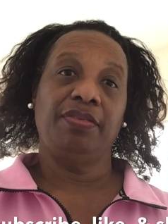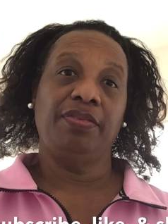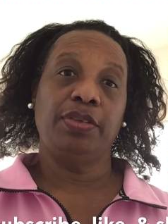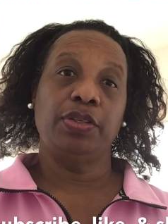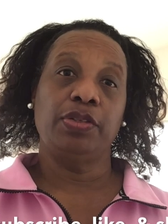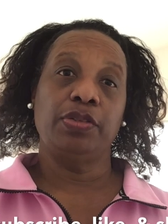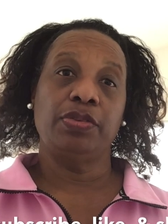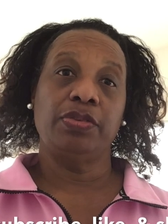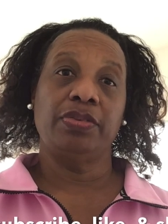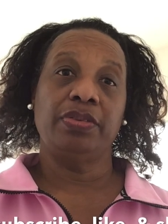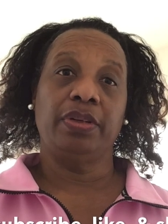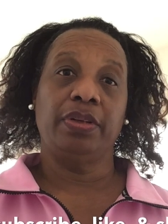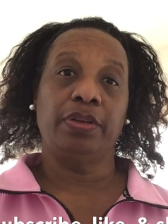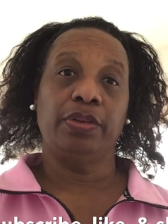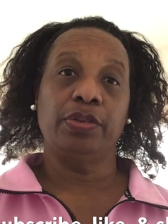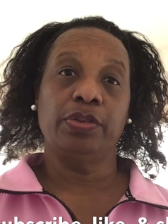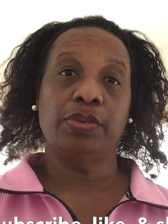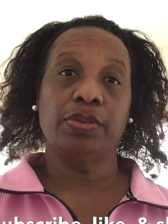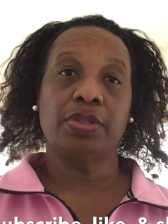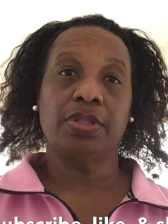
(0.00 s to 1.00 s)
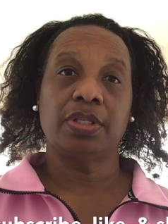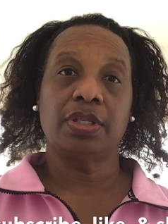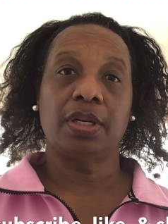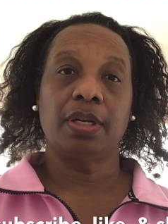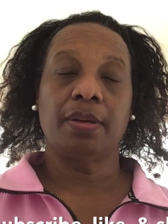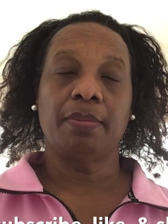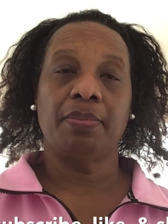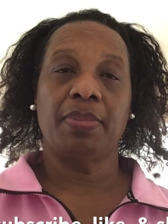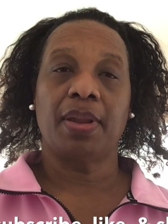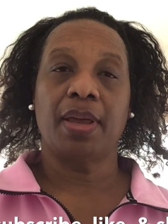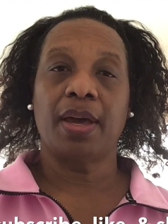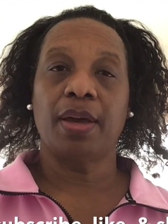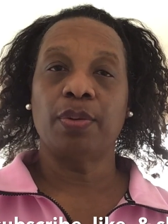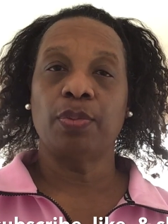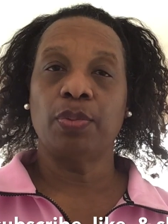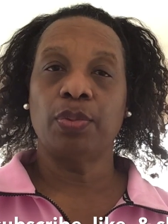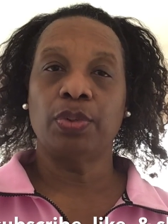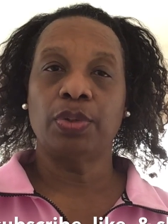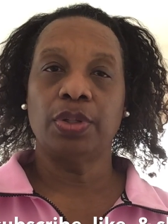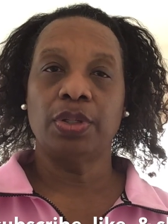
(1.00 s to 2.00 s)
you've used
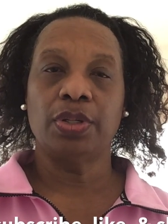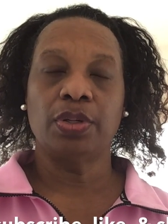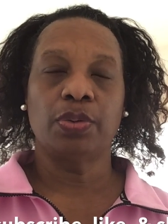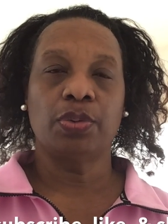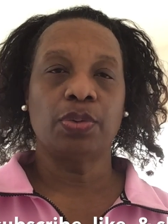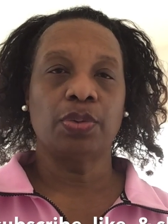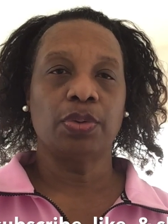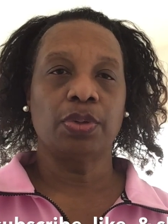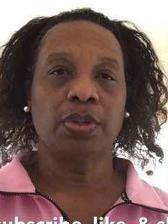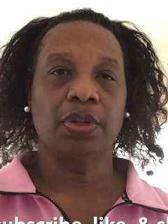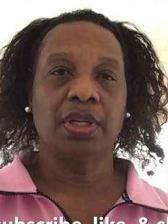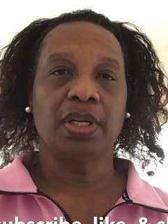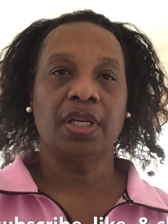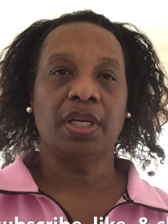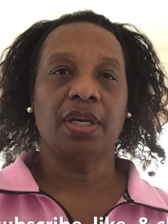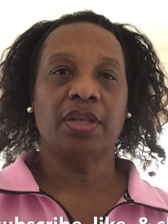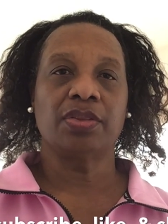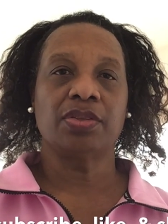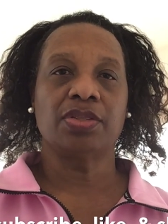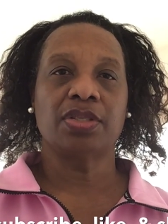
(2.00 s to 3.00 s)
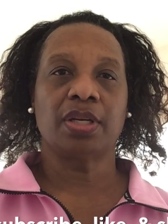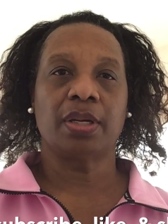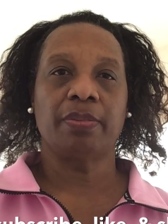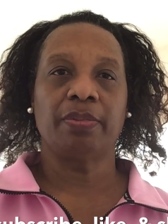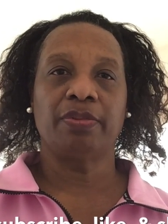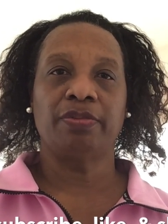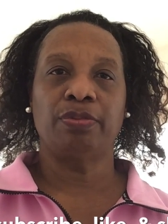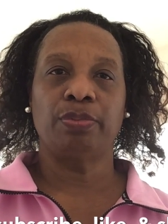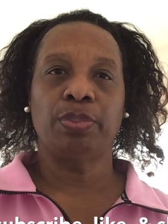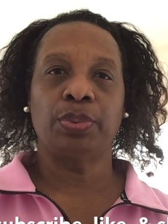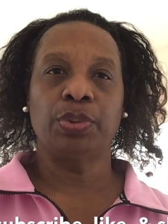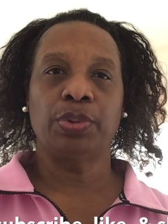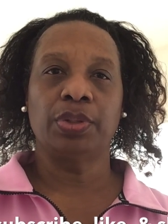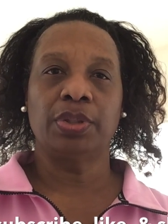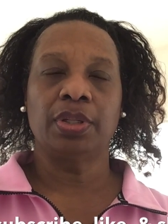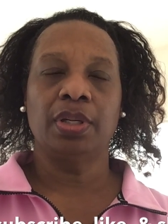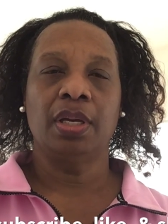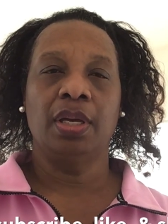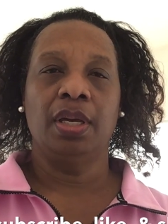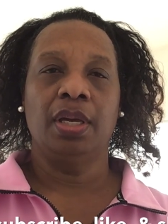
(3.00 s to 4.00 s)
plywood or any other type of board,
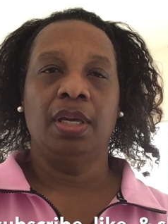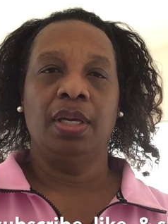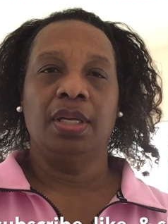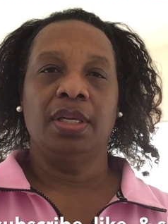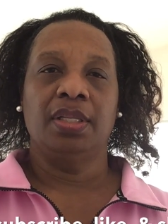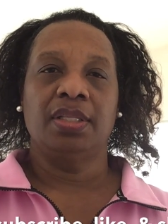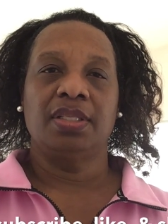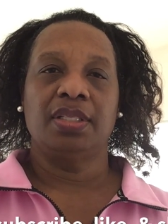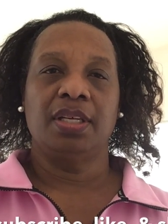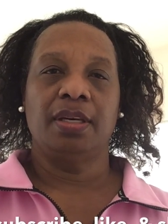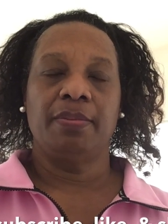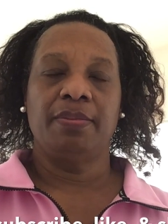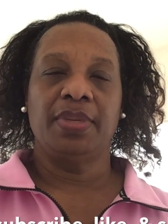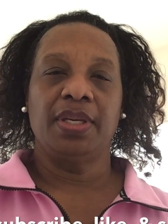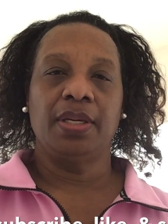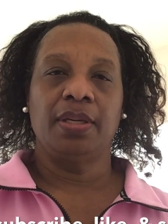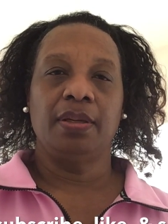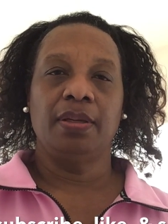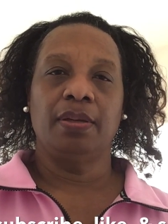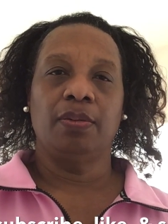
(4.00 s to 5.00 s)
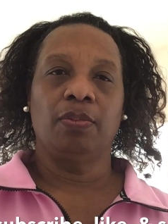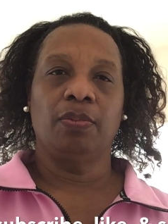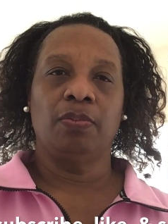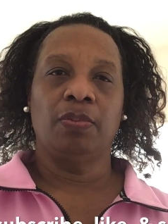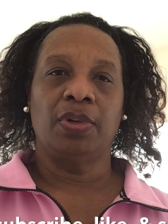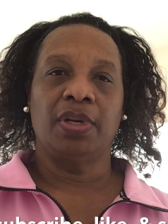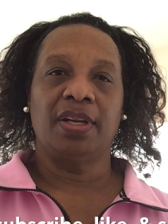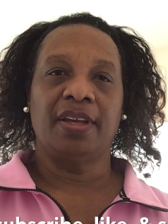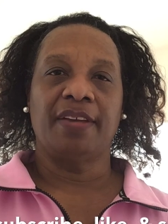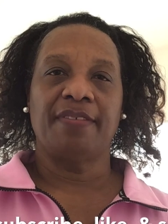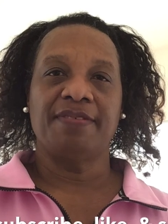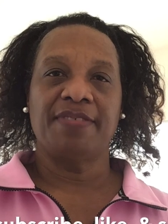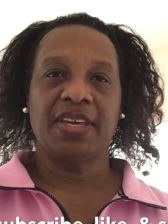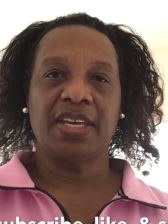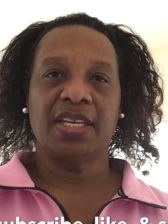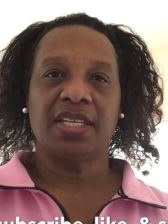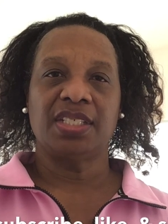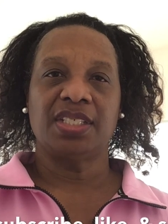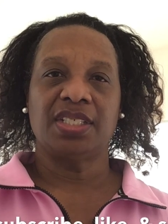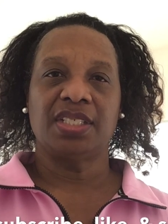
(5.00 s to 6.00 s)
tell me what
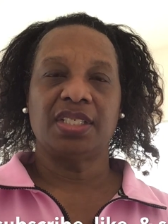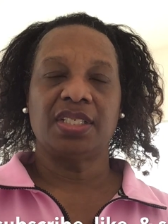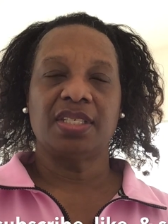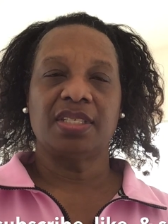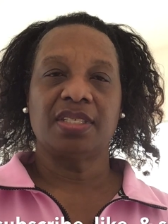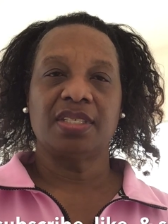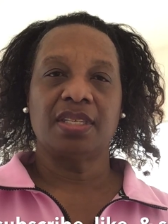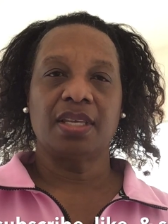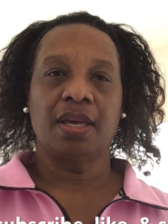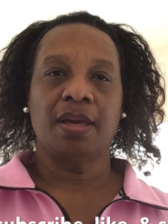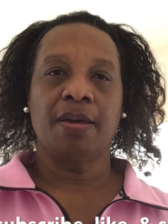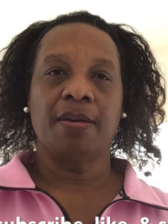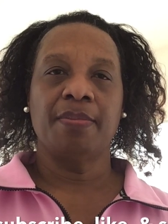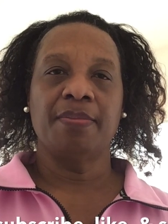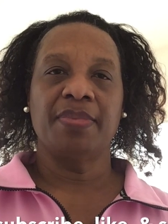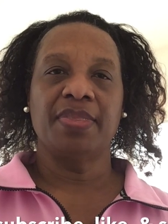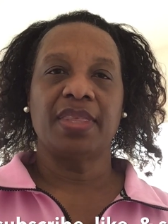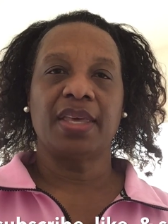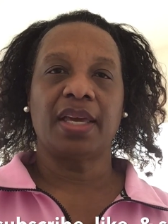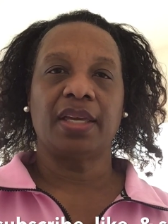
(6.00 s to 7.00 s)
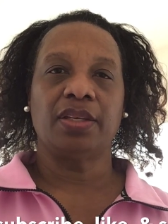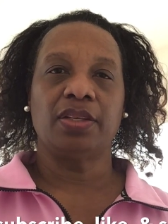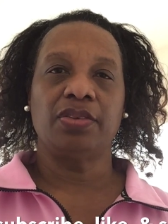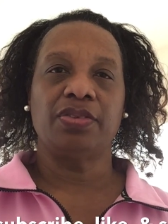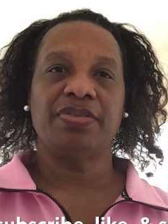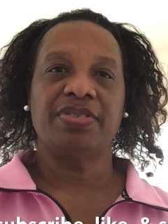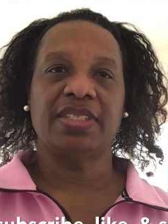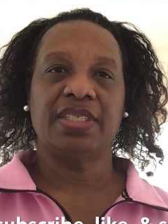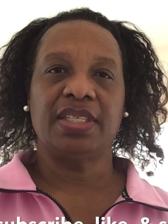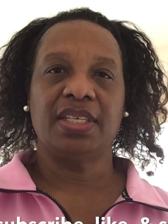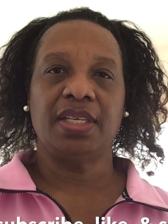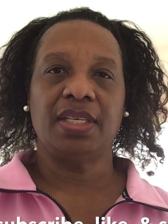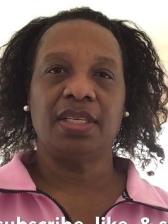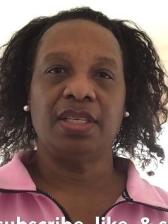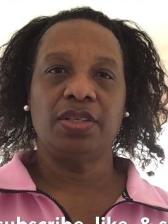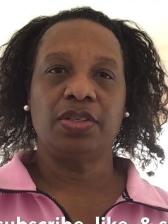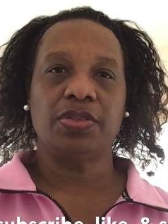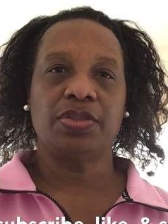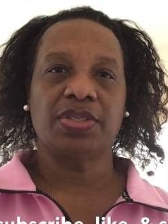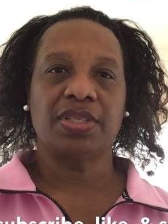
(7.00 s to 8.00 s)
advantages that you've seen
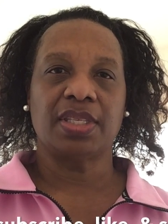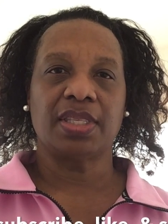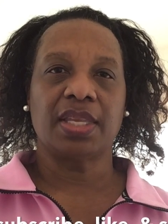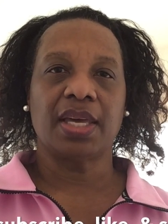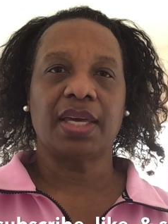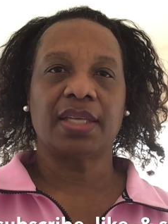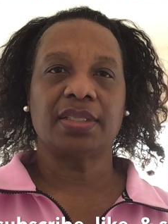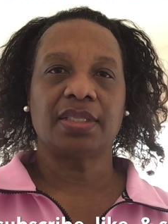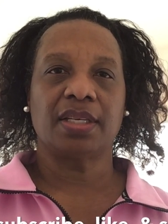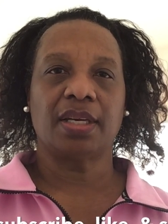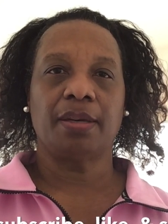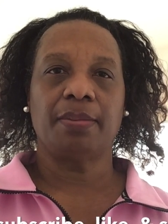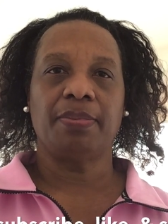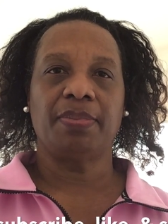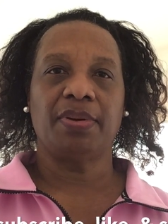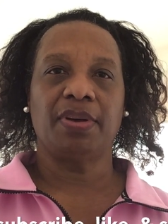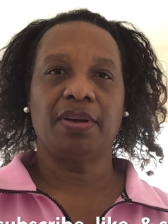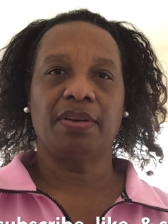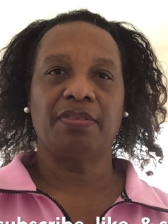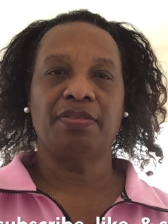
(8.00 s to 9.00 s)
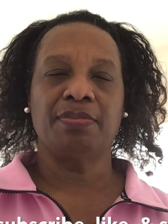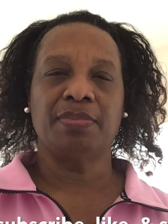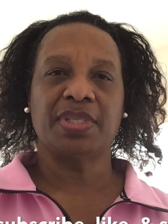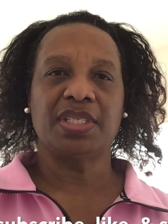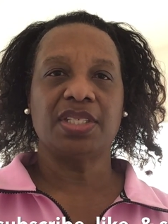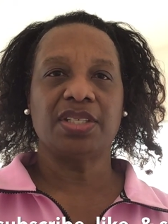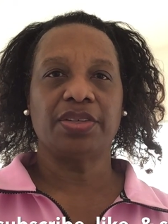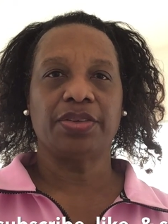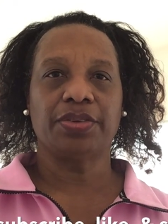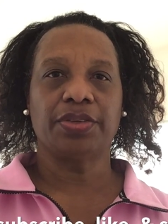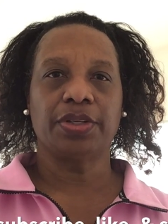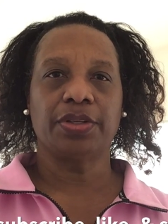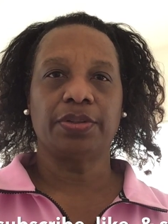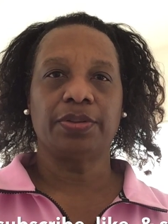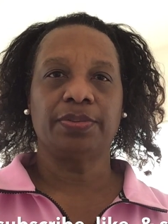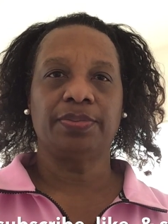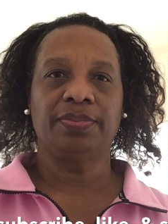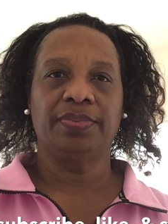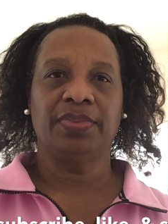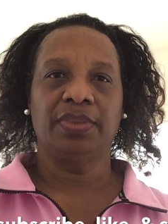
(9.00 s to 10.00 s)
using that type of material
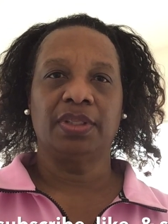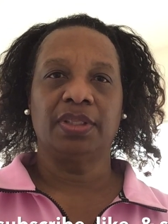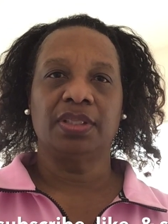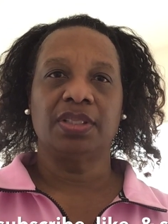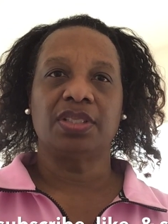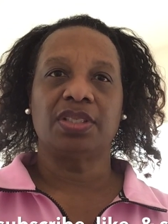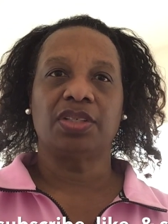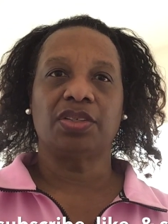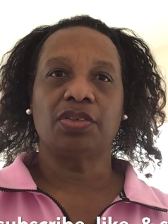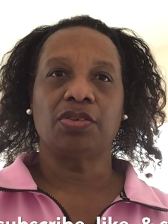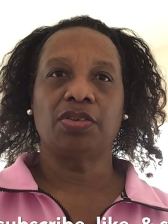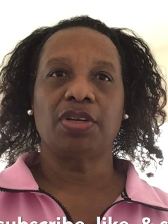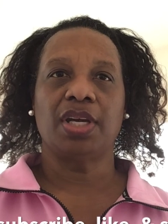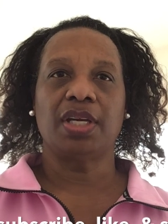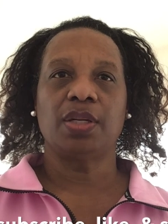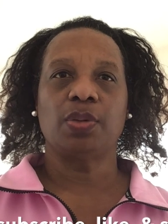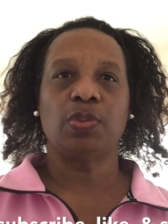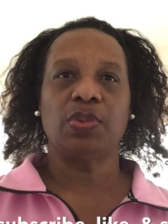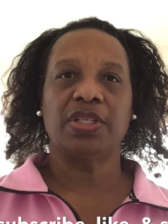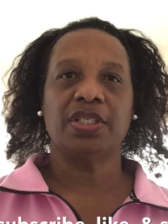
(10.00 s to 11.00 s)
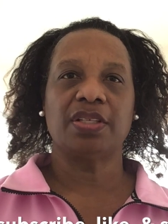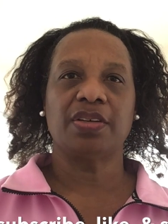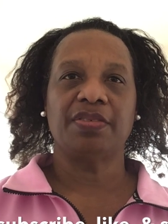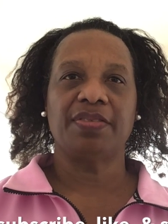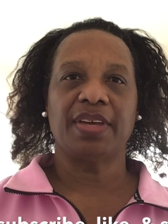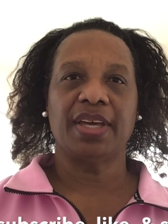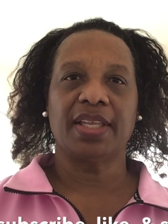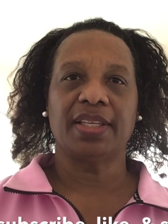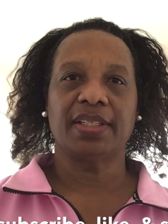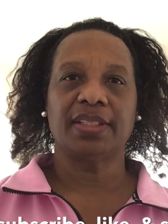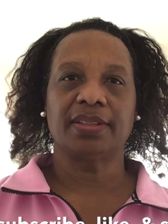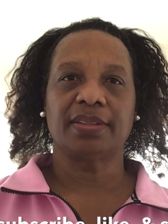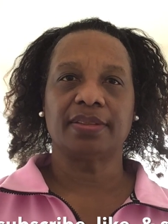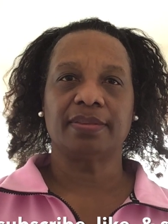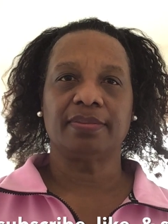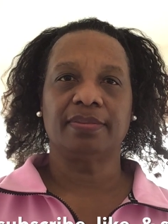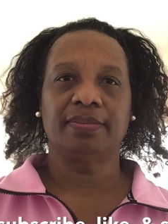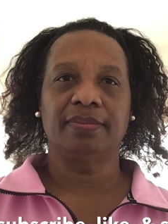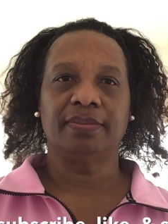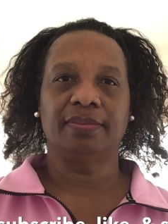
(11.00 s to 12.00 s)
to create a window valance.
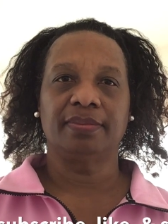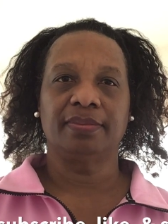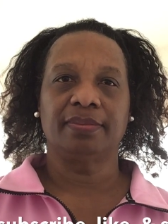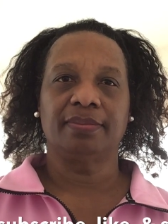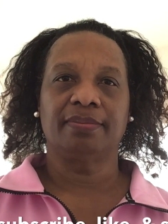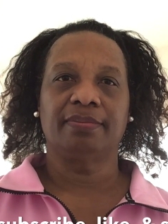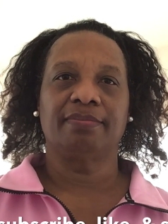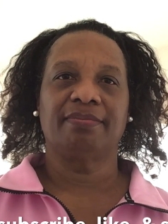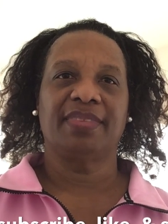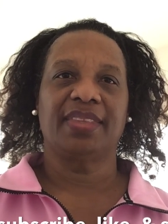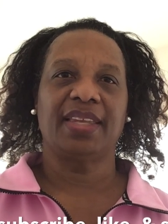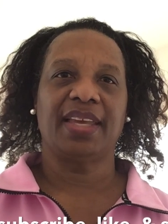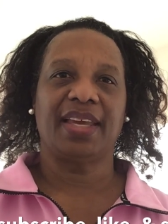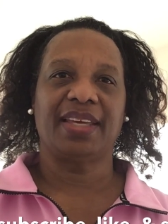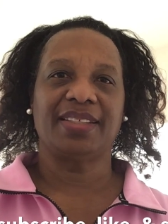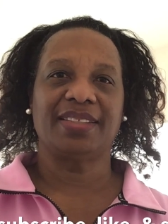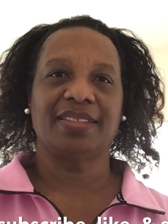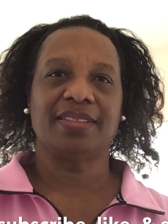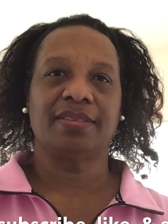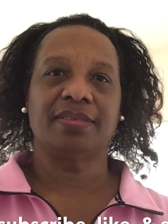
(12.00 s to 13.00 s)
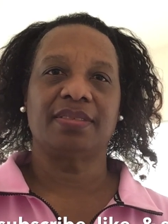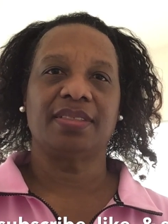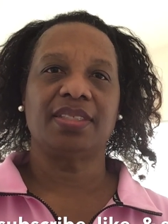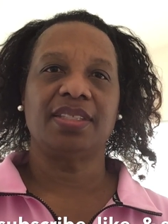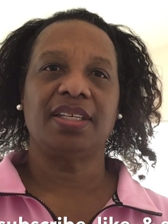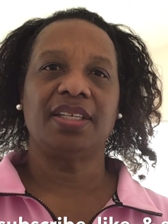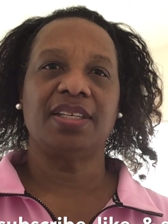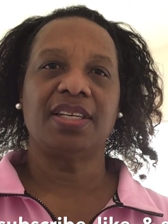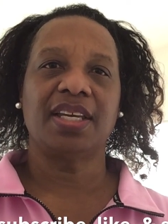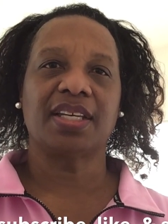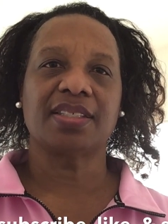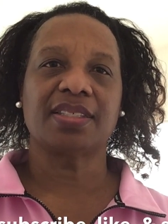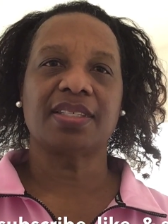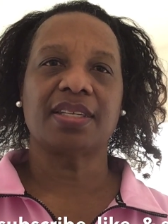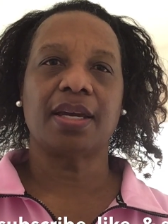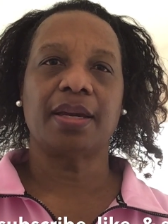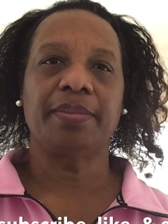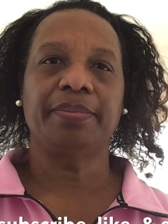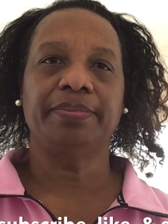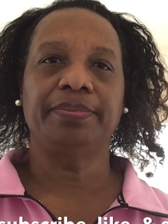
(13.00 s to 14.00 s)
Thanks. See you next
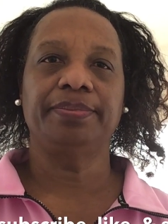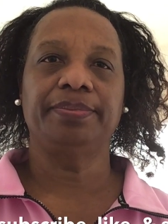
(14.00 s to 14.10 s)
time.